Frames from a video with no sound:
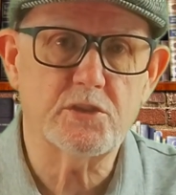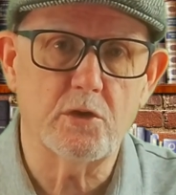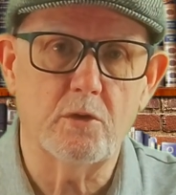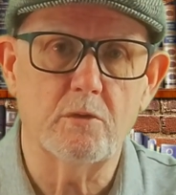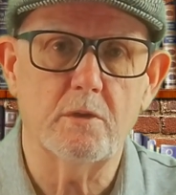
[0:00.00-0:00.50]

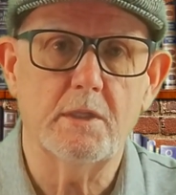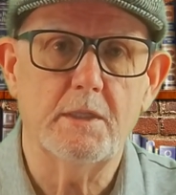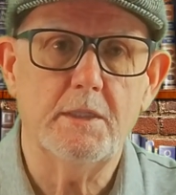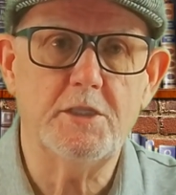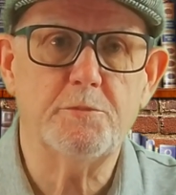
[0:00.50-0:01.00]
soul,
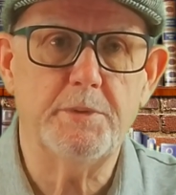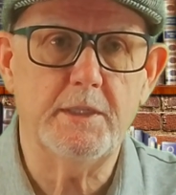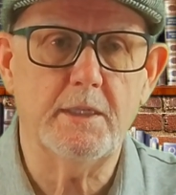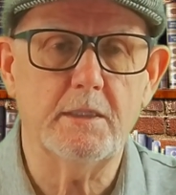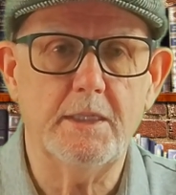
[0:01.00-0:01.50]
each
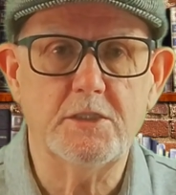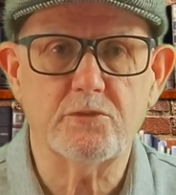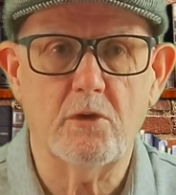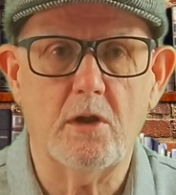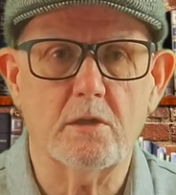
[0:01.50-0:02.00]
being,
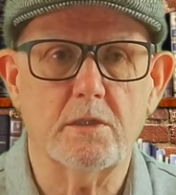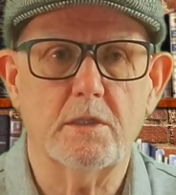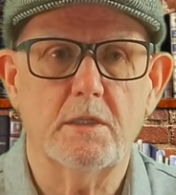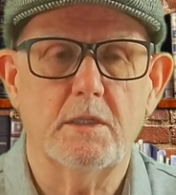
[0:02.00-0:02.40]
each rock,